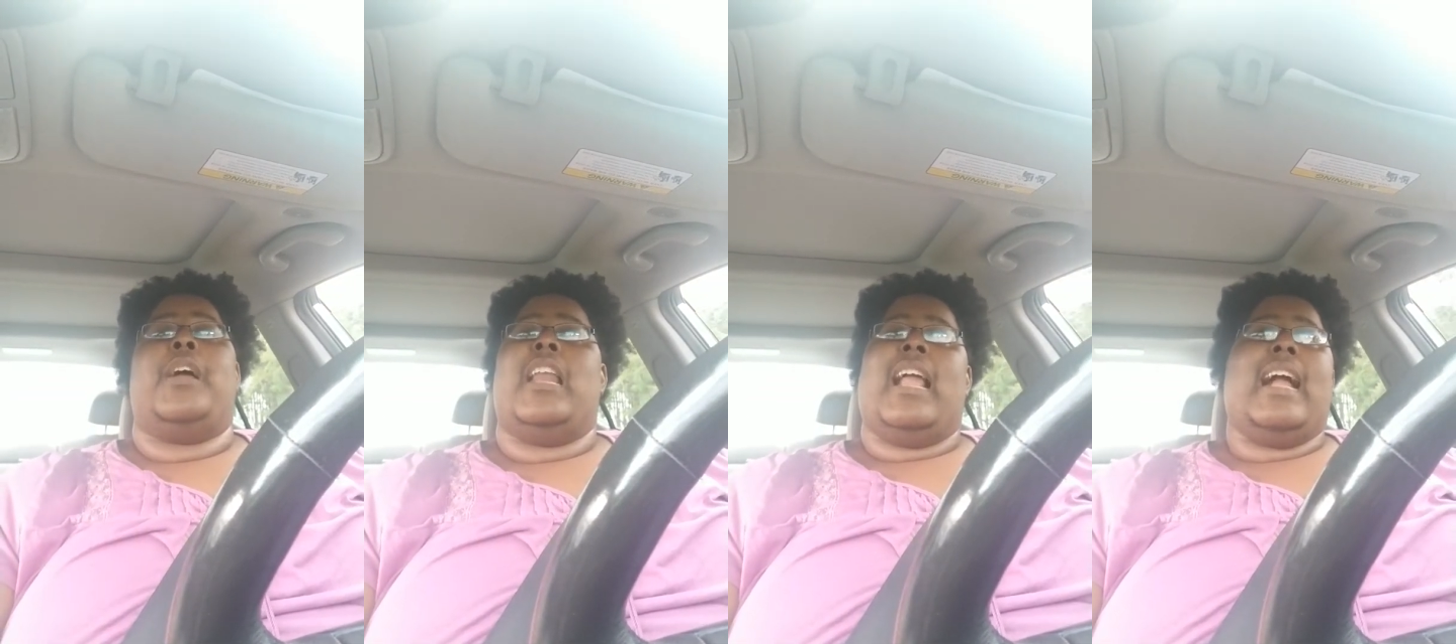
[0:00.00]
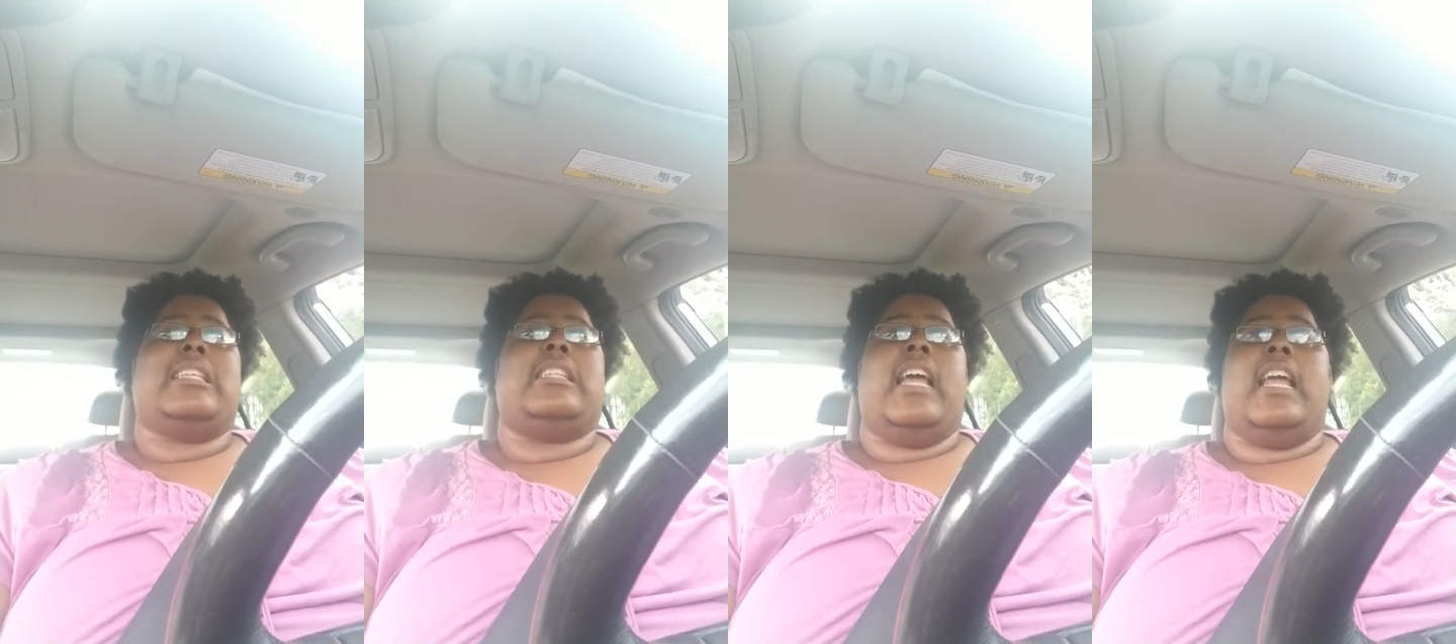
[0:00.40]
And like I
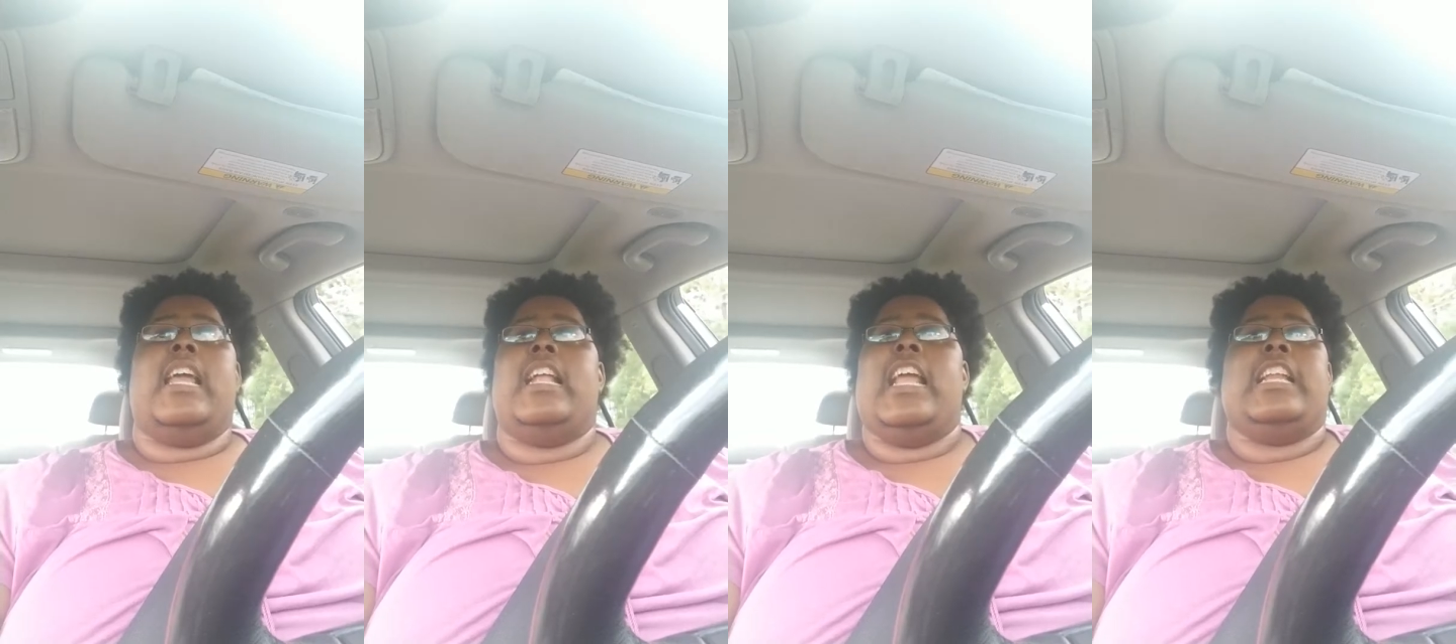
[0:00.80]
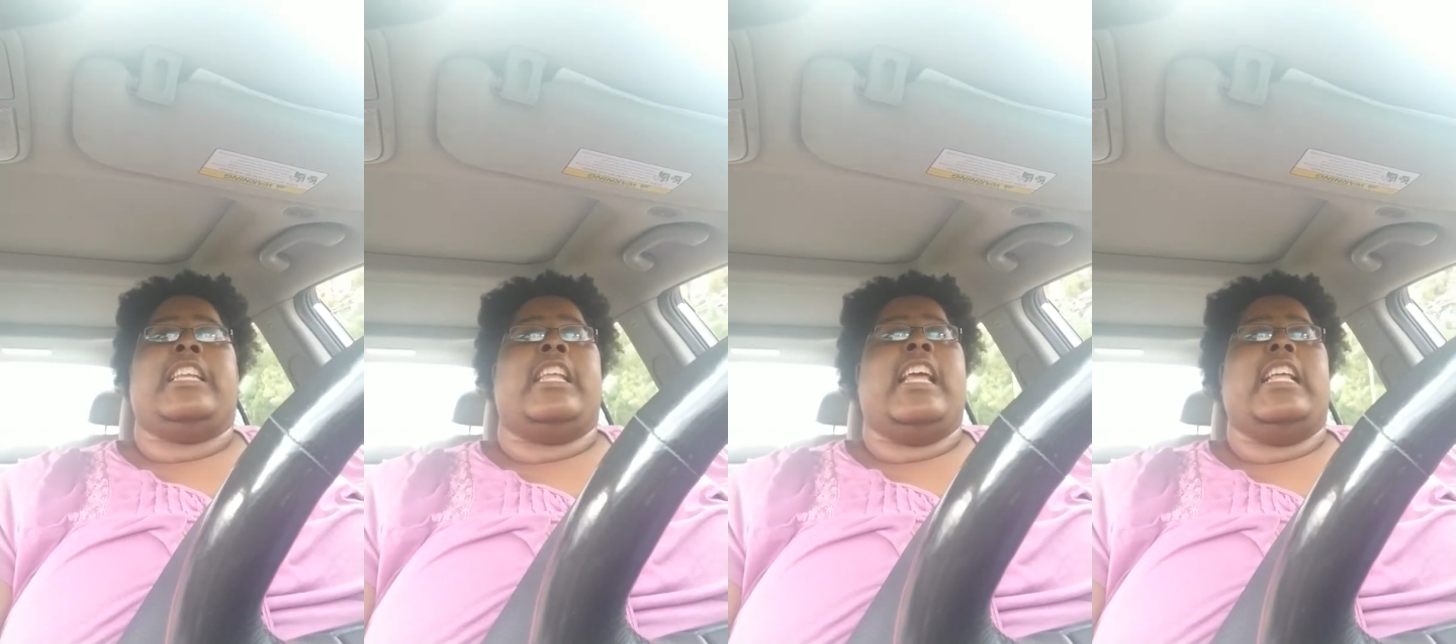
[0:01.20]
say, it,
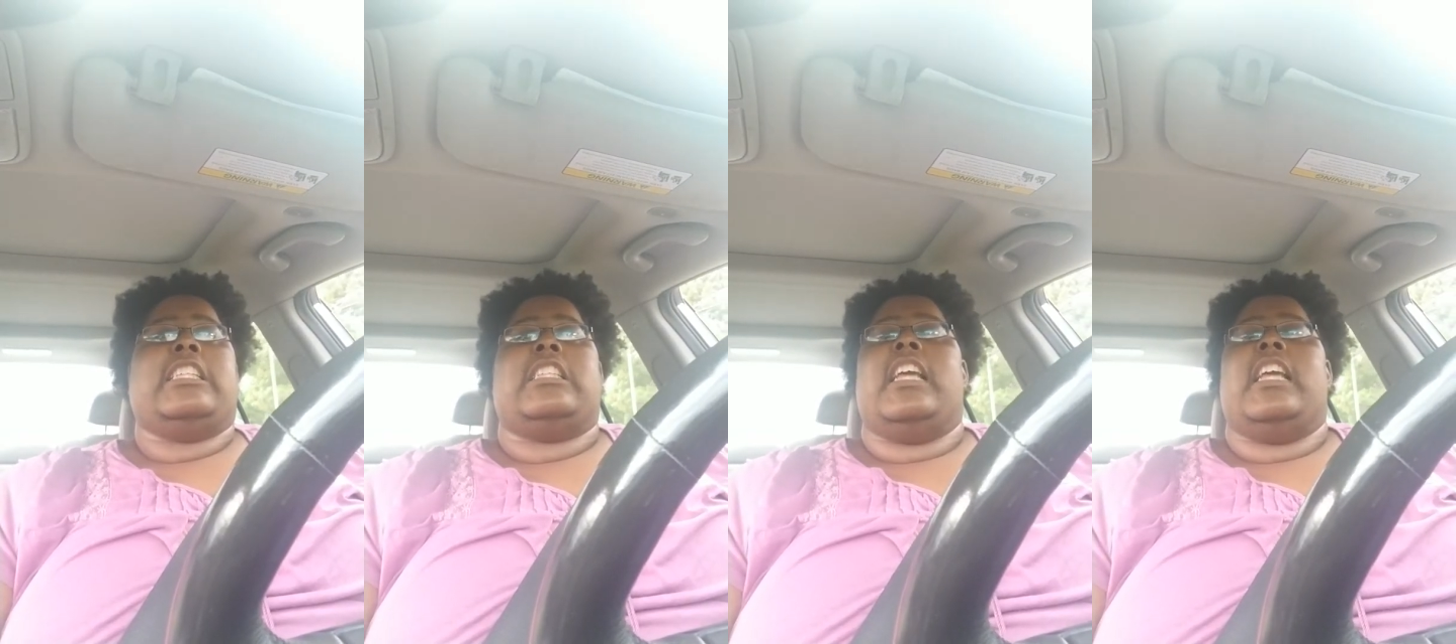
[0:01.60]
it it's